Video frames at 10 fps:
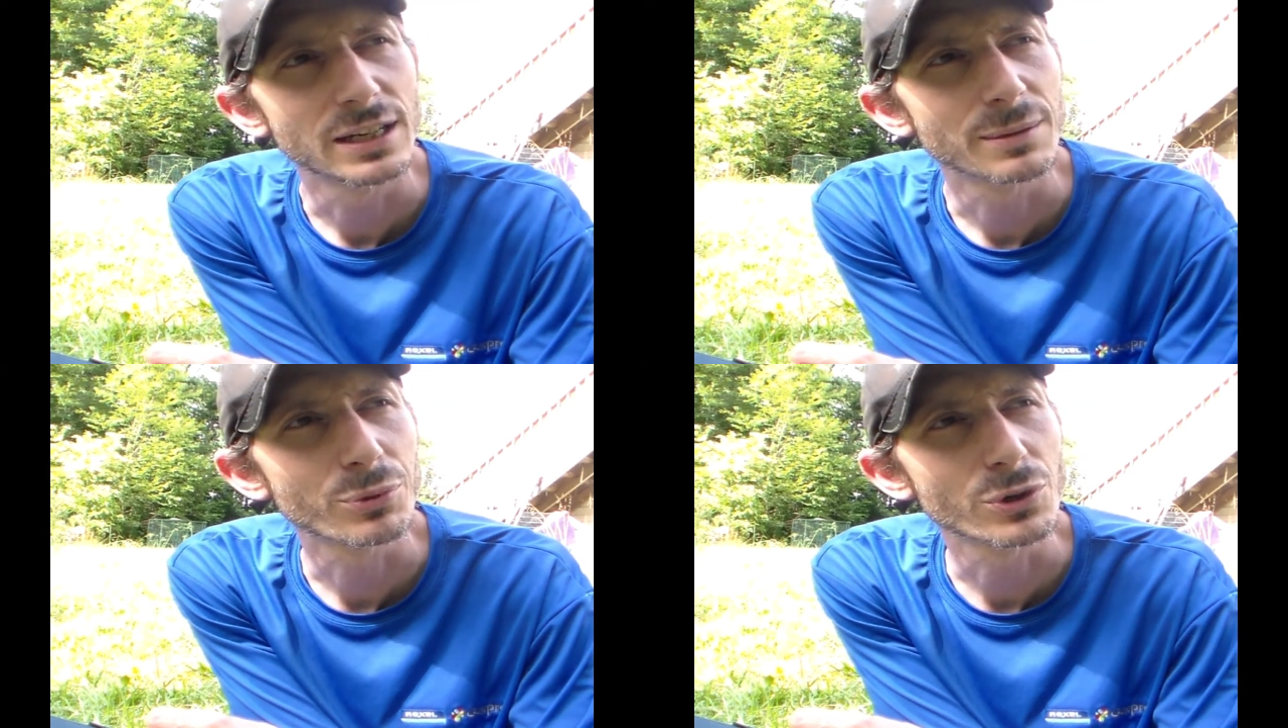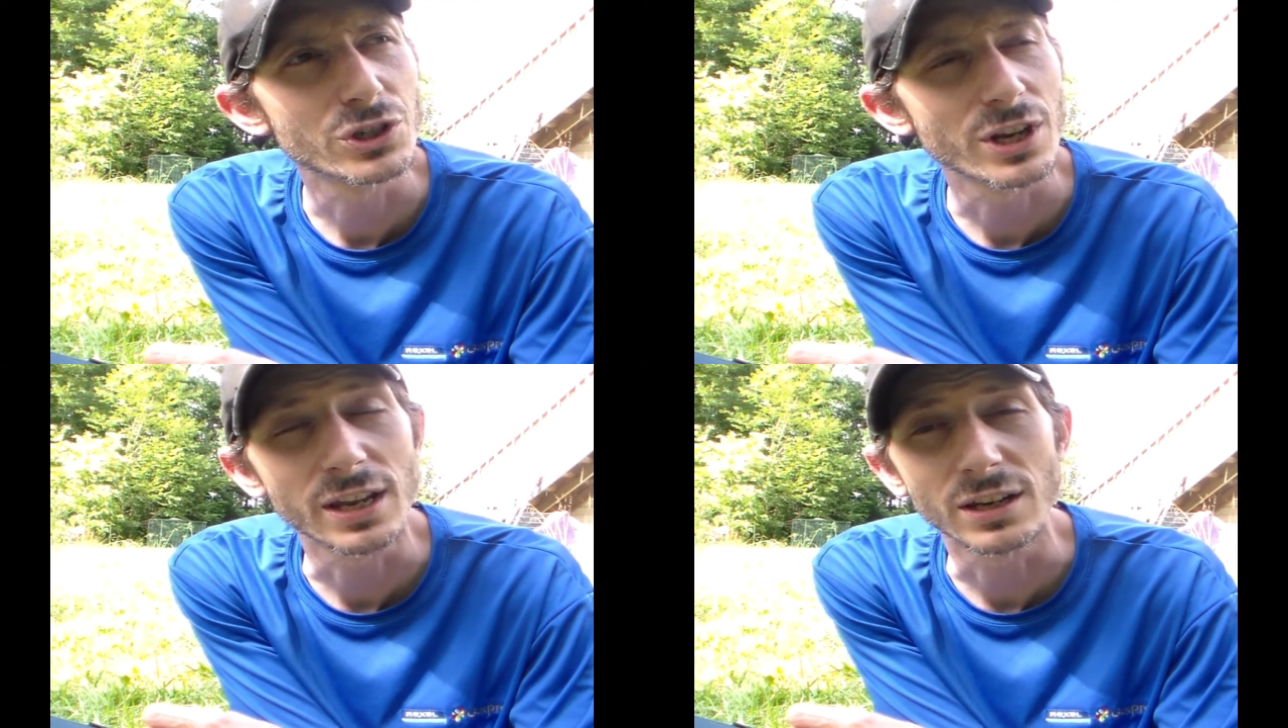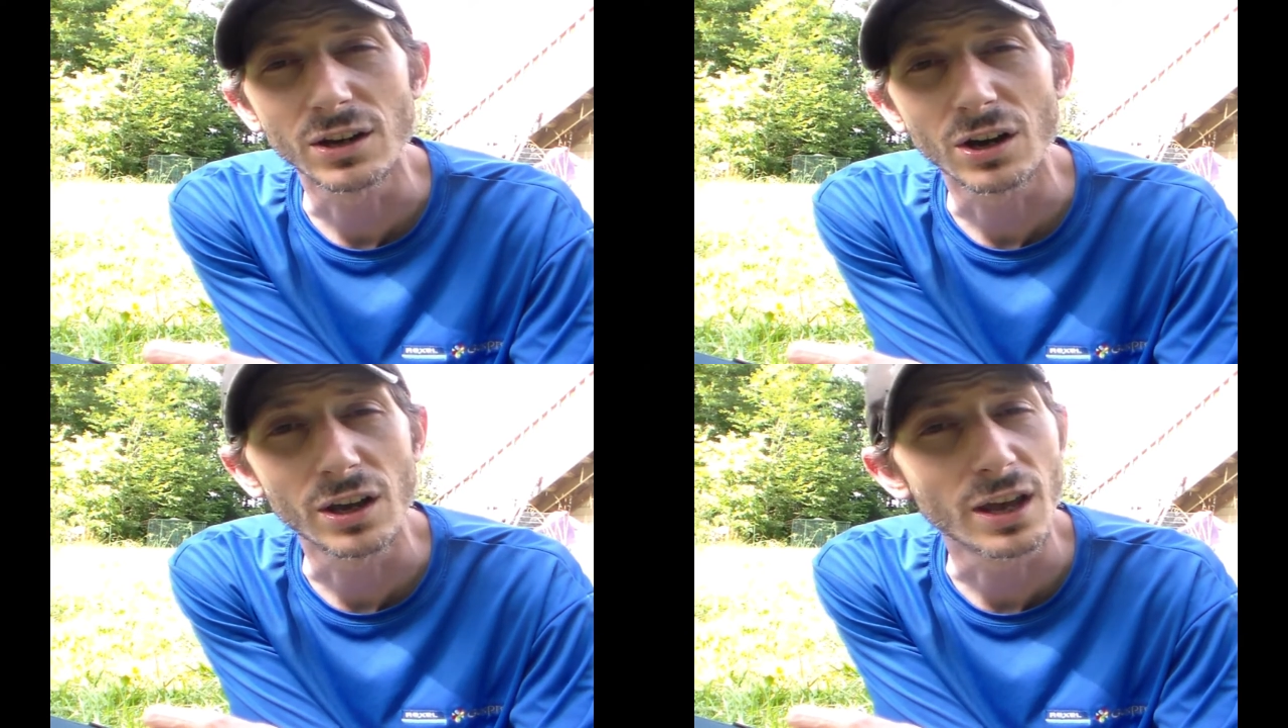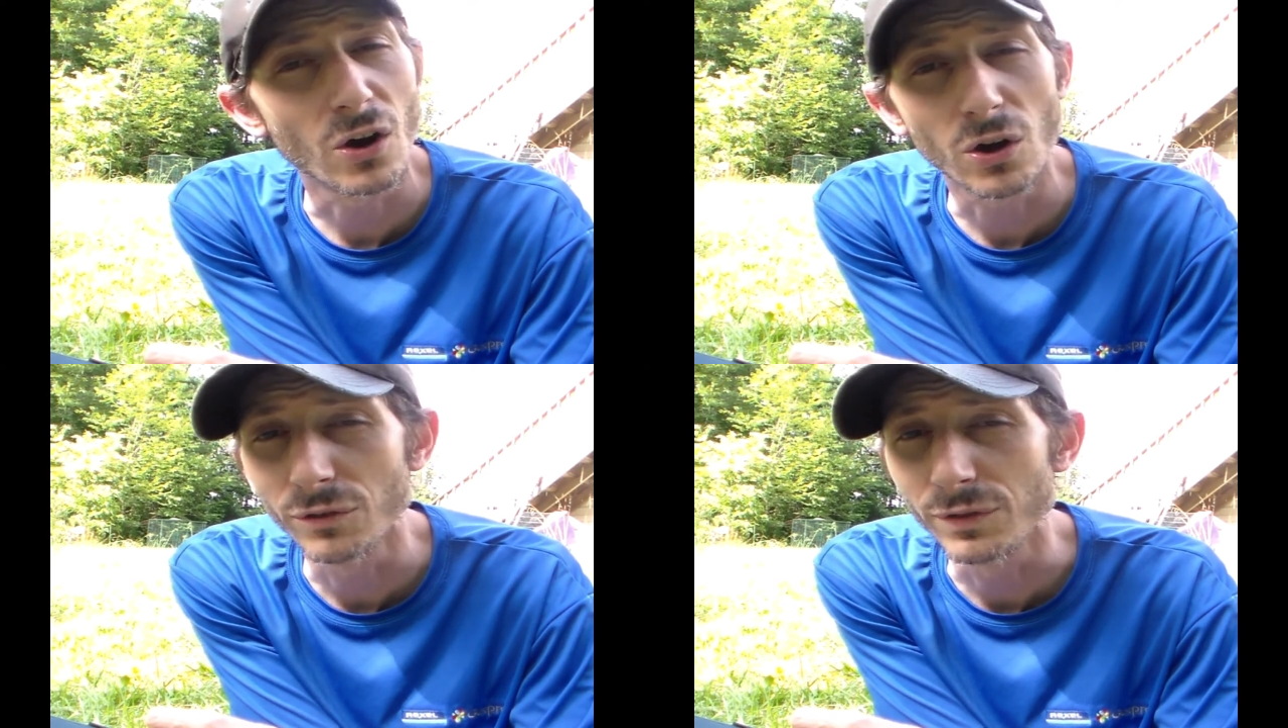I appreciate
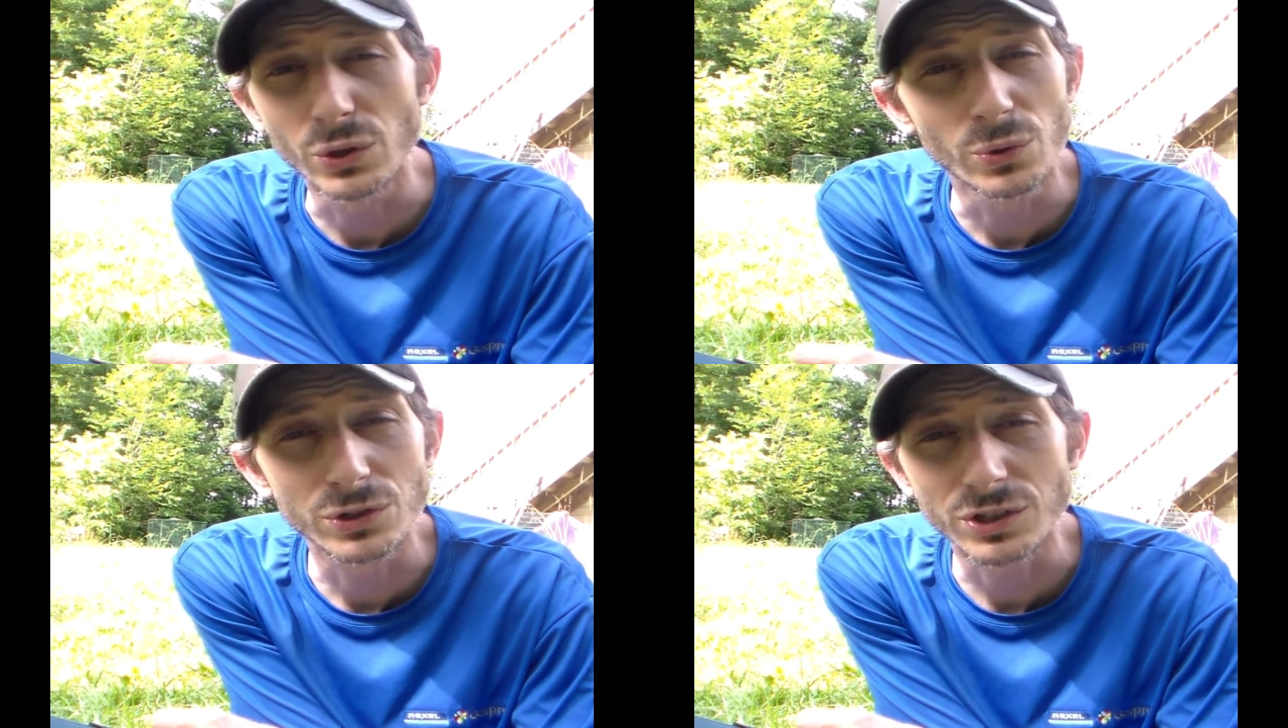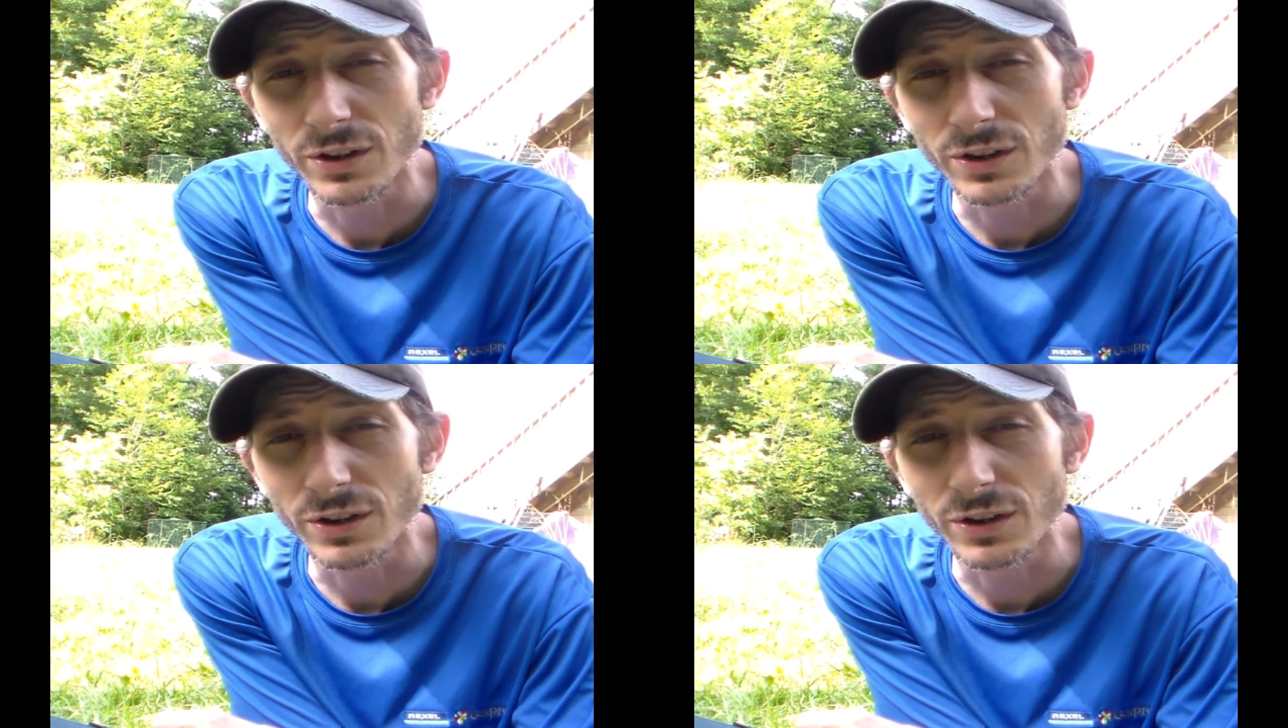all the viewers,